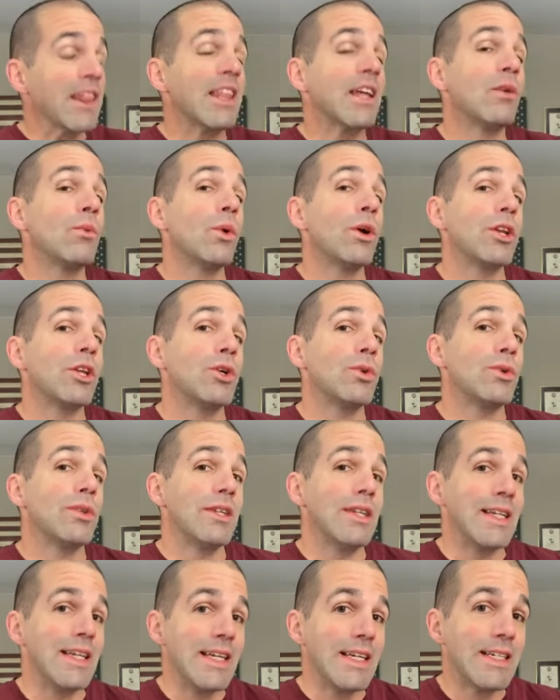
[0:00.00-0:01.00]
then what you
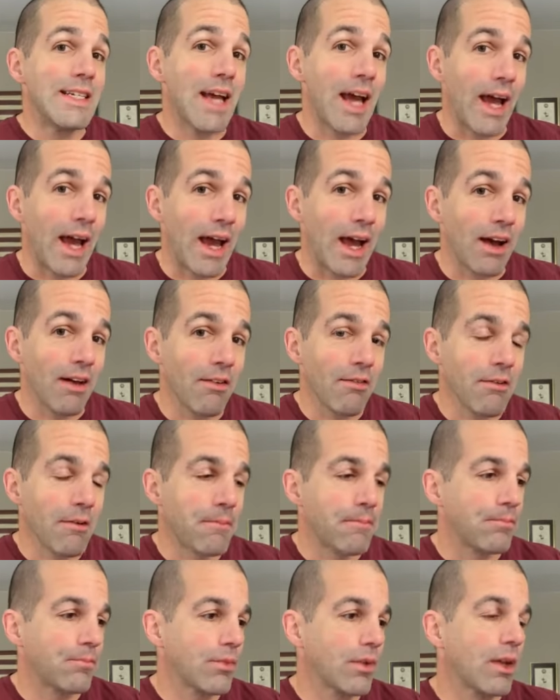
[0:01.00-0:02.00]
need to have
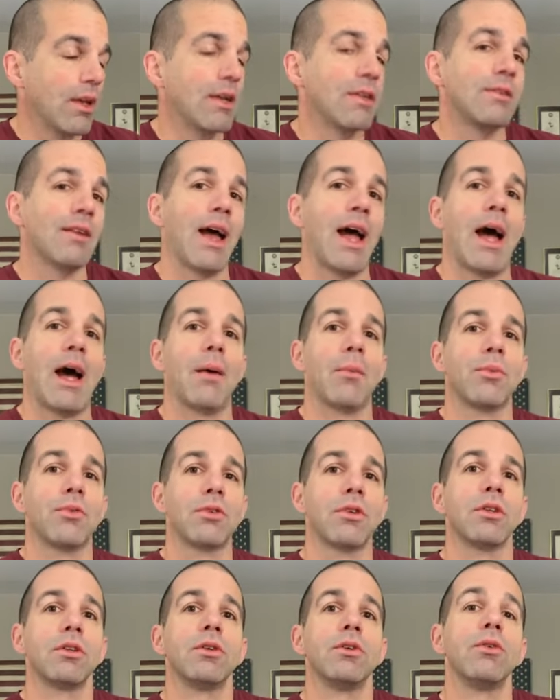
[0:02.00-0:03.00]
is
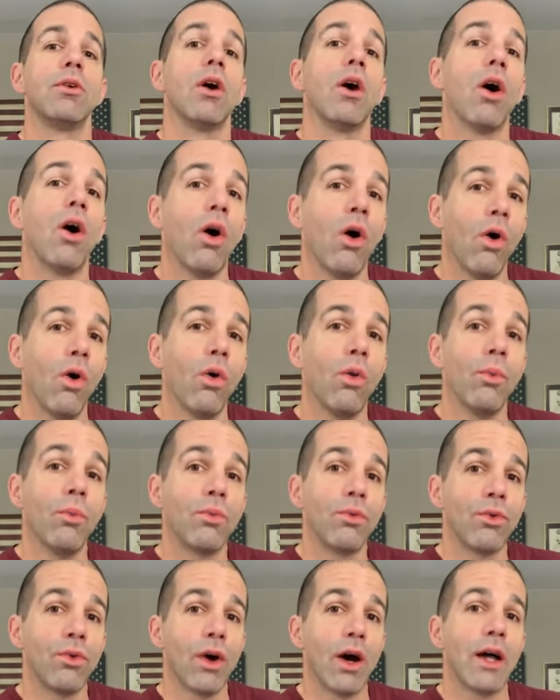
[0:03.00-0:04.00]
absolute
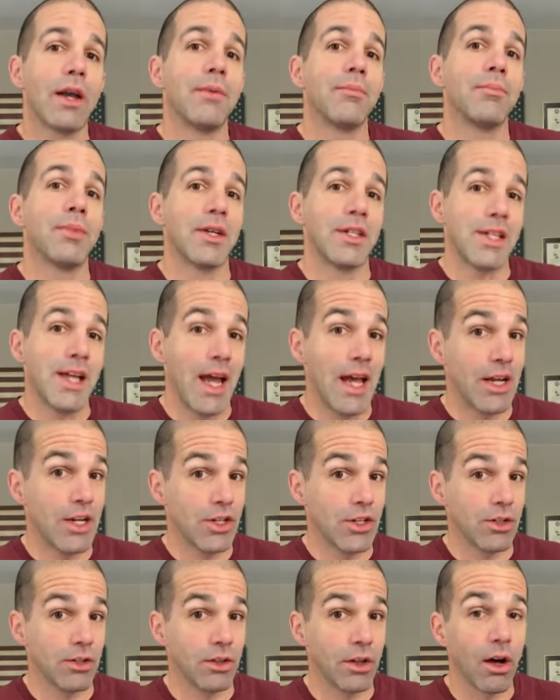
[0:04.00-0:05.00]
home run
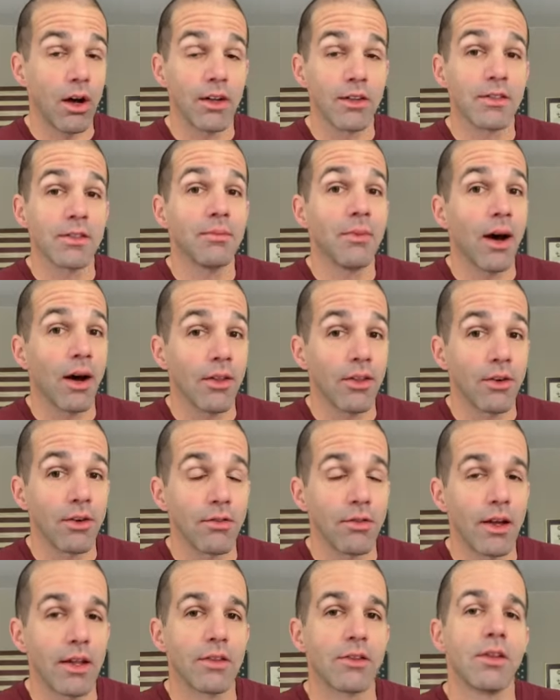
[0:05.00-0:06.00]
potential on some other
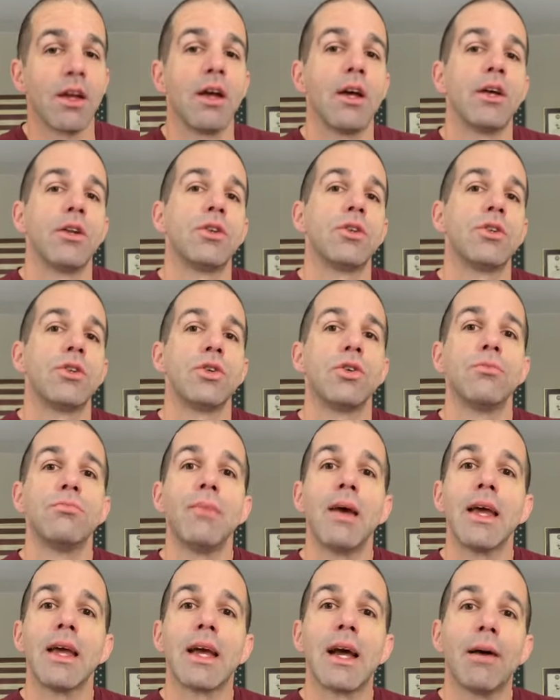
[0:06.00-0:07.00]
events to
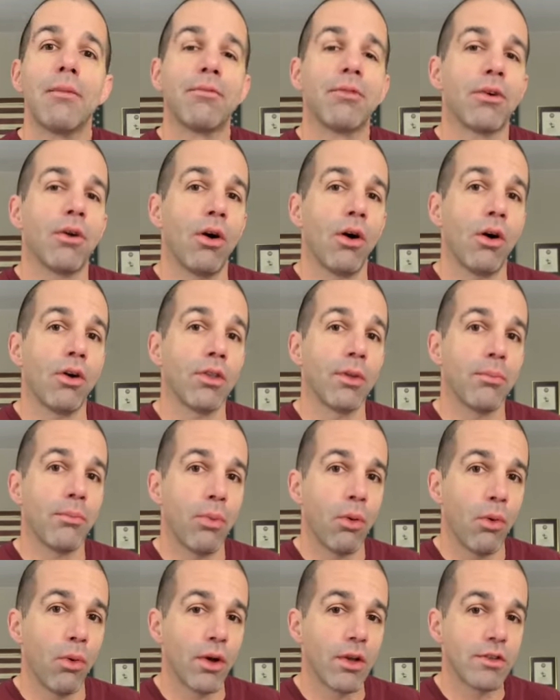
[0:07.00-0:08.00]
make up for all the
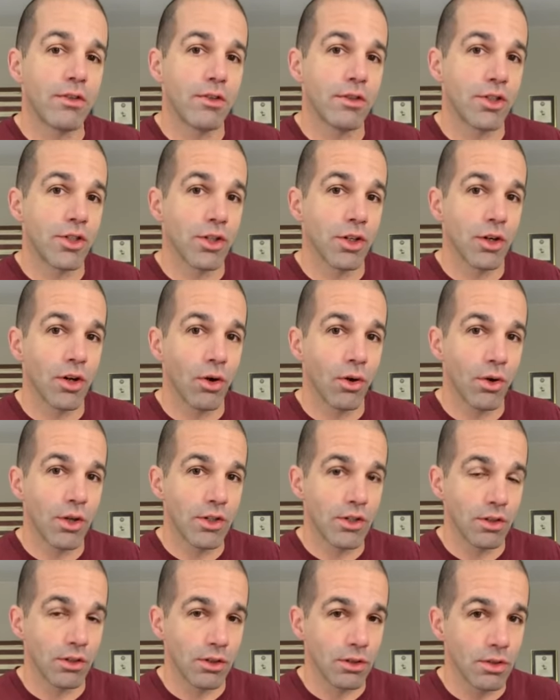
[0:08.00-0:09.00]
points that you're
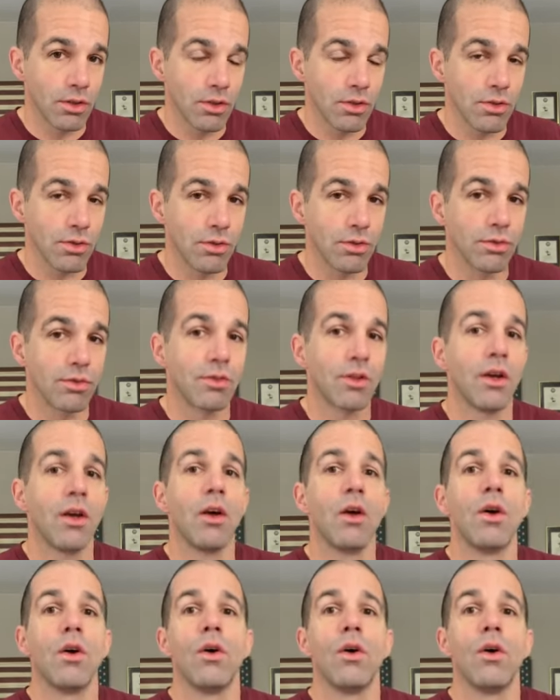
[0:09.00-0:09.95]
going to lose